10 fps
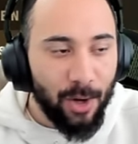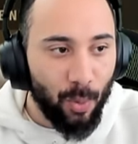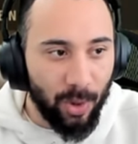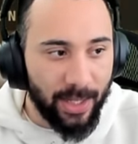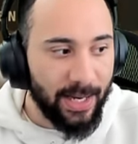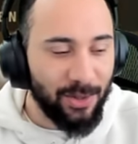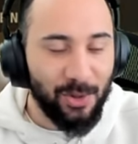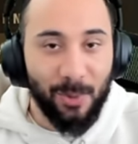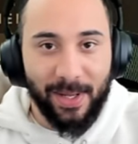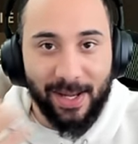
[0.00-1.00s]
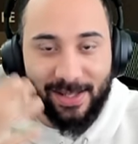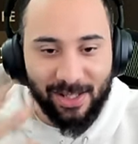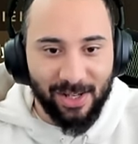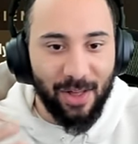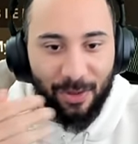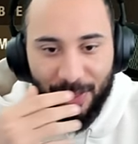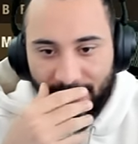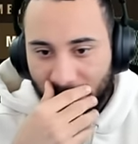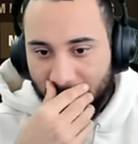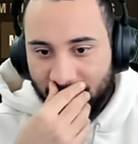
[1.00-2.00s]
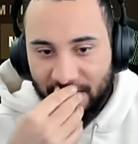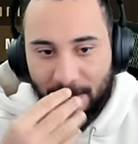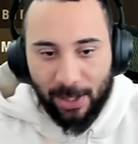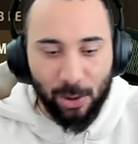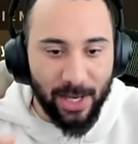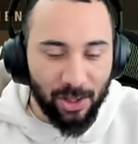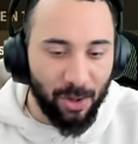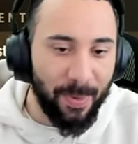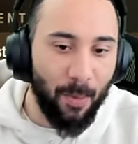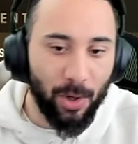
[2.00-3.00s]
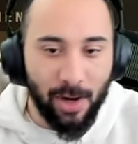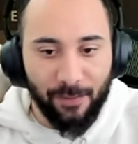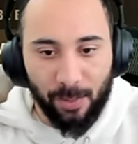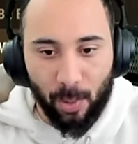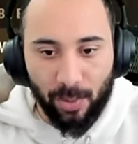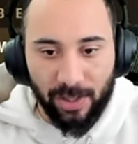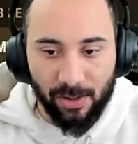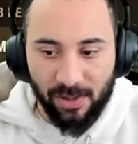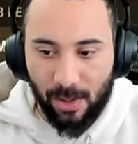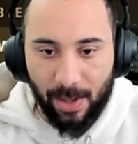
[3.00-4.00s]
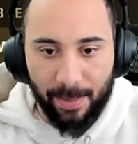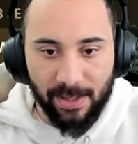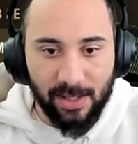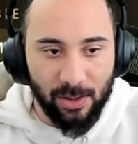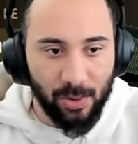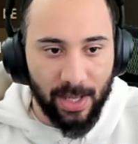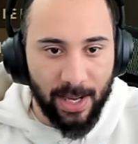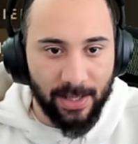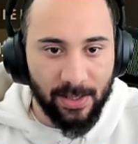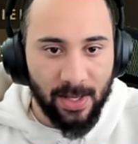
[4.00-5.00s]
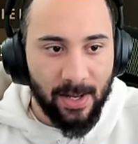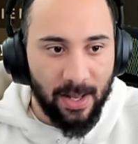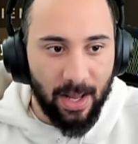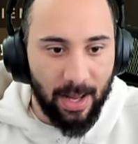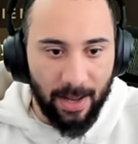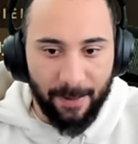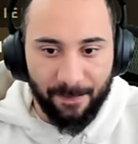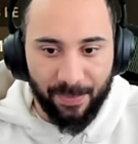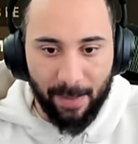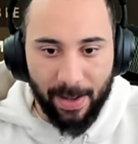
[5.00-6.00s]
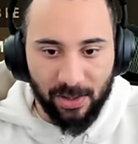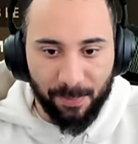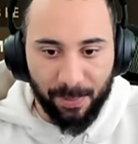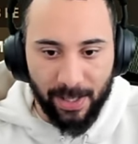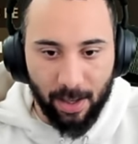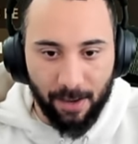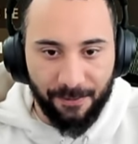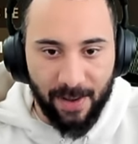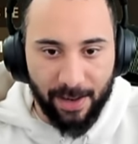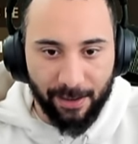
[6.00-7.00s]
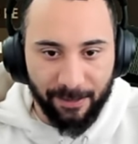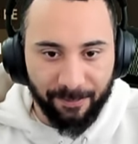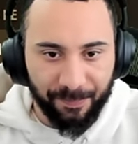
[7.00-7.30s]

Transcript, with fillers: we'll get into because that's another thing to make you guys a little bit more comfortable with Lethal Zone. I'm going to teach you guys uh, about some plague heart fodder.